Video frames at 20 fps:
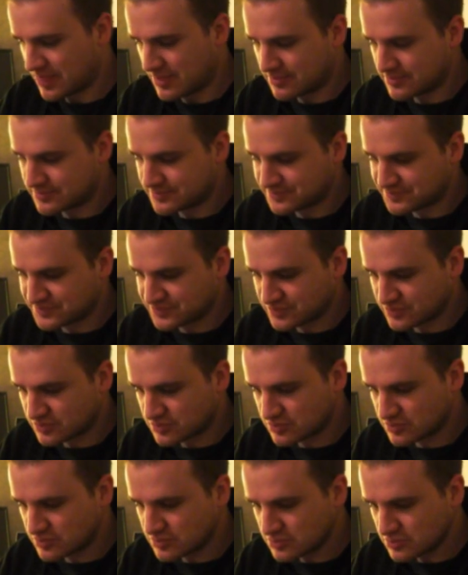
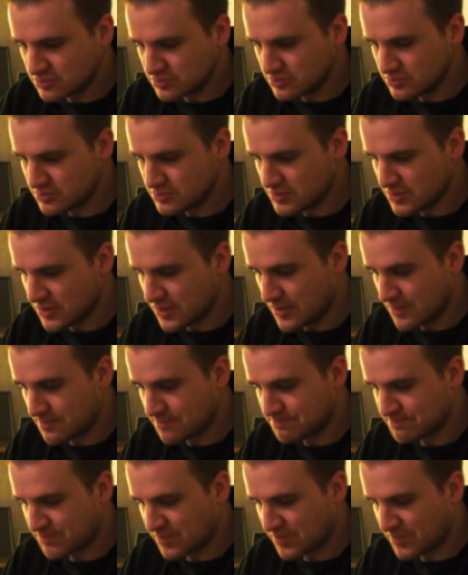[no speech]